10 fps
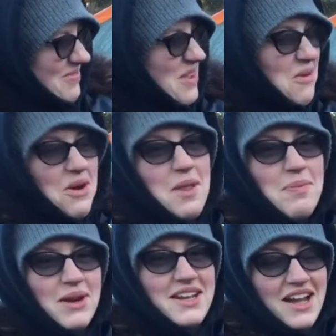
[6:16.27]
I want to
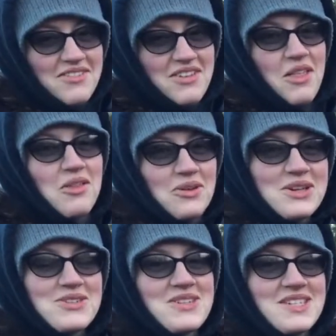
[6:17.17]
put it down without the
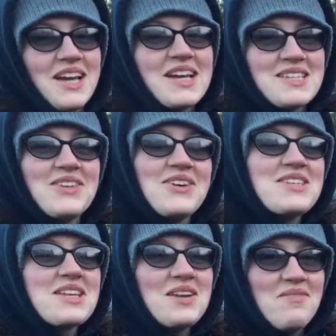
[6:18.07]
water inside, because
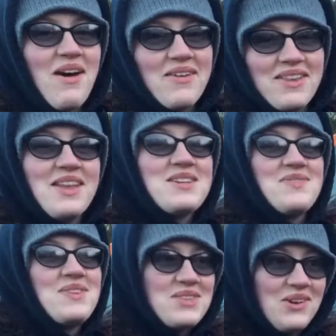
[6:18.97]
otherwise it's going to melt and then
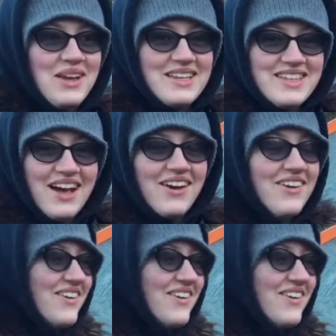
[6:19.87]
just be soggy as hell.